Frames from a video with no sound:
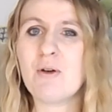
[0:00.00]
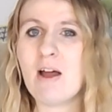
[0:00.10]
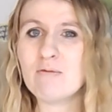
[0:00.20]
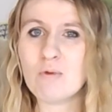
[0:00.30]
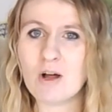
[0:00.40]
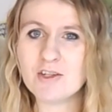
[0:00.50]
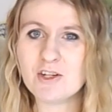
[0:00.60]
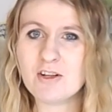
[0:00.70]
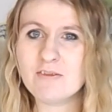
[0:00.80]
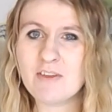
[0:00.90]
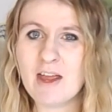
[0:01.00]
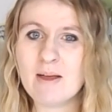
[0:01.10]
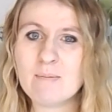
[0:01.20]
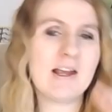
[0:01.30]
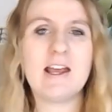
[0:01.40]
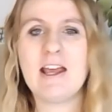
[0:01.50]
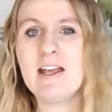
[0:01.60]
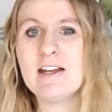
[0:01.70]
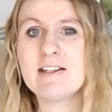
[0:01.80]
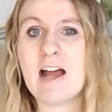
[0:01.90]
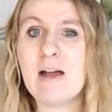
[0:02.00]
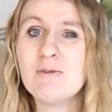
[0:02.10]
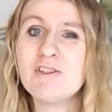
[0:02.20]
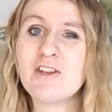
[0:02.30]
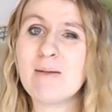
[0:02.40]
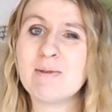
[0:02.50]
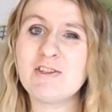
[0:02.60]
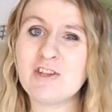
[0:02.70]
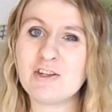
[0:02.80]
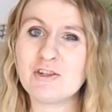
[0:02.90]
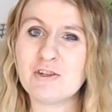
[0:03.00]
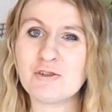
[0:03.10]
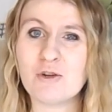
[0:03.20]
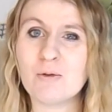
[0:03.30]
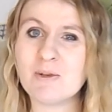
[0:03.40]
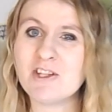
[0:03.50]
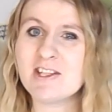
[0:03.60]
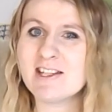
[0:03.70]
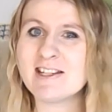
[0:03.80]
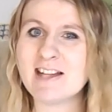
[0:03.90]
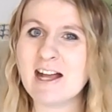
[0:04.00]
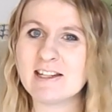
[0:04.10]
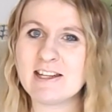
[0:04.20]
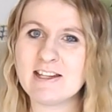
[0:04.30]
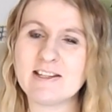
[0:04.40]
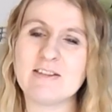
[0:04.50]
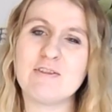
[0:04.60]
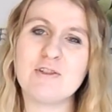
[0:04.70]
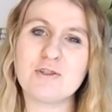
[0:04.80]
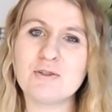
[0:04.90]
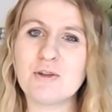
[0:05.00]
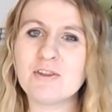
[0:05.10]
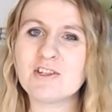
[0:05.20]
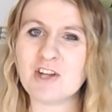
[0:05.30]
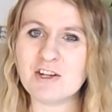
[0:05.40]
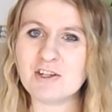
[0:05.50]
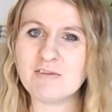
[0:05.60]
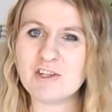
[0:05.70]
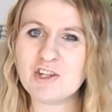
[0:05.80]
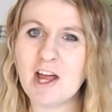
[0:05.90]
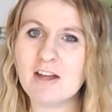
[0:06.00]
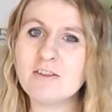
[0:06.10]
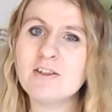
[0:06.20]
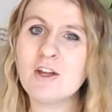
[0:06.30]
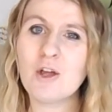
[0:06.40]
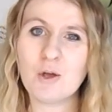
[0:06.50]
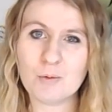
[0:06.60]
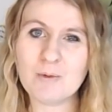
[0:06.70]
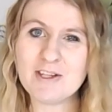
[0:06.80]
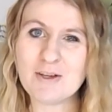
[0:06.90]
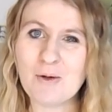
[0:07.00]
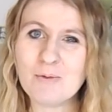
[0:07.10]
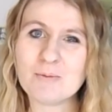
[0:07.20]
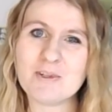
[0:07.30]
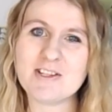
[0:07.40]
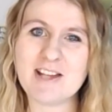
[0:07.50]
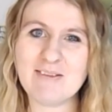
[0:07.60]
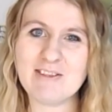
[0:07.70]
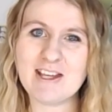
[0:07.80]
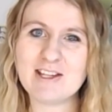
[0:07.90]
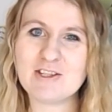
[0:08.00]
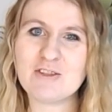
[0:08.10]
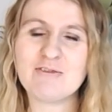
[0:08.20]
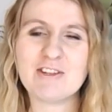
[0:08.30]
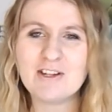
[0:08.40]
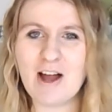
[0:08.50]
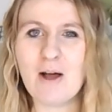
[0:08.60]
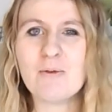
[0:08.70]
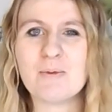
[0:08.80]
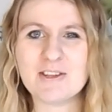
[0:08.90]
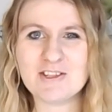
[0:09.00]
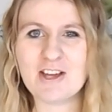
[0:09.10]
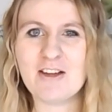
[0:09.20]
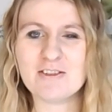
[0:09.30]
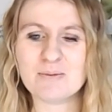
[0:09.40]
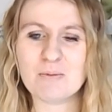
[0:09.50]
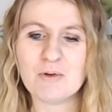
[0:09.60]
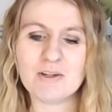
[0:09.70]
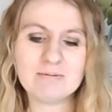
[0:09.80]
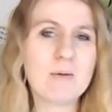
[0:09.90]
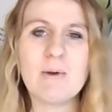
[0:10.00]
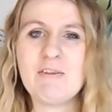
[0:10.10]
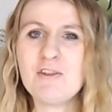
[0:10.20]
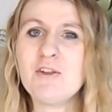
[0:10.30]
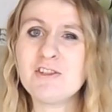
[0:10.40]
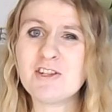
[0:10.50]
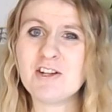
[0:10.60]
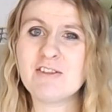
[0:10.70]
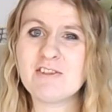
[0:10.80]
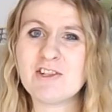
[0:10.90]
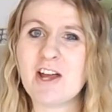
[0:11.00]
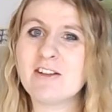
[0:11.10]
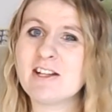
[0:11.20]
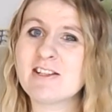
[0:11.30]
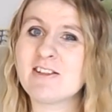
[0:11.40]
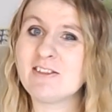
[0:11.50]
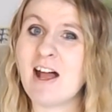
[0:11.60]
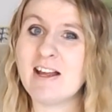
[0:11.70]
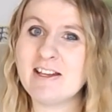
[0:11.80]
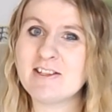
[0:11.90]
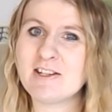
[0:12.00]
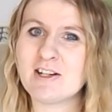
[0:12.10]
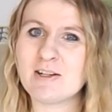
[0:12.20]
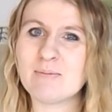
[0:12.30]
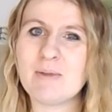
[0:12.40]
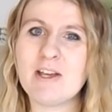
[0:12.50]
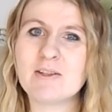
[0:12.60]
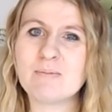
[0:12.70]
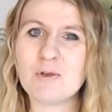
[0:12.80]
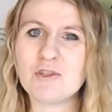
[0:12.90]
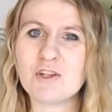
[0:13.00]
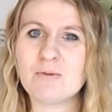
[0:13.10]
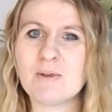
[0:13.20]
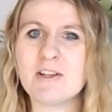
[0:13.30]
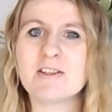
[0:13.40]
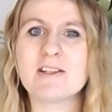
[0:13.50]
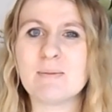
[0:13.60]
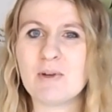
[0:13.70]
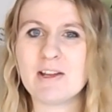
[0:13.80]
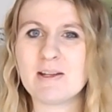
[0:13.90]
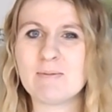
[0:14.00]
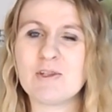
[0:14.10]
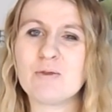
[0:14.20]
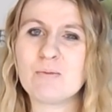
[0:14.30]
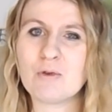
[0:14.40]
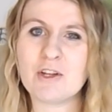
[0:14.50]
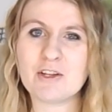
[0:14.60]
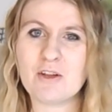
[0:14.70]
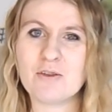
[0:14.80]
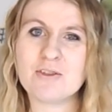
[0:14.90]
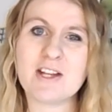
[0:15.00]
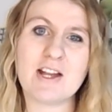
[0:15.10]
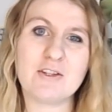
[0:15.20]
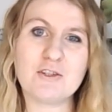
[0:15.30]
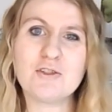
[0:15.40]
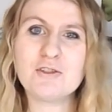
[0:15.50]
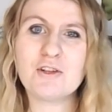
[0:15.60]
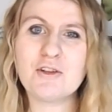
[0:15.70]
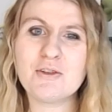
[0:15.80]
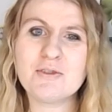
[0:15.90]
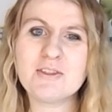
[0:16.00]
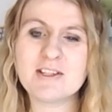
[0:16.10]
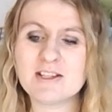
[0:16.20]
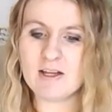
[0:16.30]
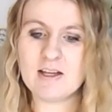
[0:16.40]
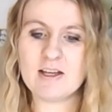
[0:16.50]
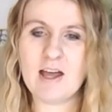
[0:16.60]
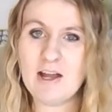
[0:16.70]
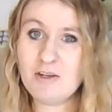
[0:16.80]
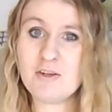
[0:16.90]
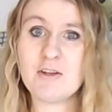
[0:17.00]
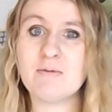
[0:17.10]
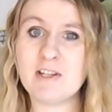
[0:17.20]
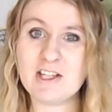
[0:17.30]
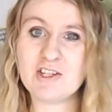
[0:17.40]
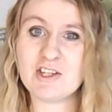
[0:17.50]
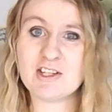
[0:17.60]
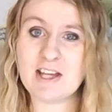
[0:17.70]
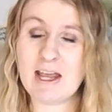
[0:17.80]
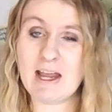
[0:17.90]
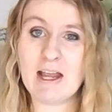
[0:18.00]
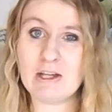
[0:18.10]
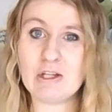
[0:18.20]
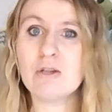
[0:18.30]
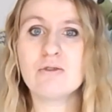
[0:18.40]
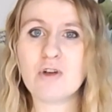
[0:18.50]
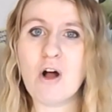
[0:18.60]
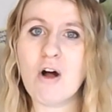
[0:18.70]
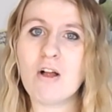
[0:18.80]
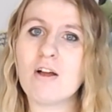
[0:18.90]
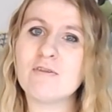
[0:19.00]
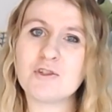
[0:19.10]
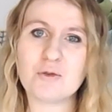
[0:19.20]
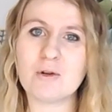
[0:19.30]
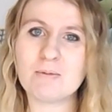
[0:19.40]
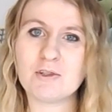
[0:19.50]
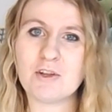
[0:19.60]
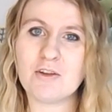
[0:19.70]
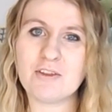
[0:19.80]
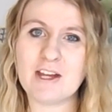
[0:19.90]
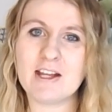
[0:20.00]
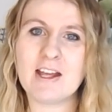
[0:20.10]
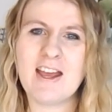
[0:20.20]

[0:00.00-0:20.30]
I've washed all of them, and I was shopping gender neutral, which isn't exactly easy if you do know the gender of your child. We don't. We're saving it to figure out when the child is born. But if you know the gender of your child, it gets a lot easier because most Goodwills separate them into boy clothes and girl clothes. And you can really just get a huge haul of adorable clothing.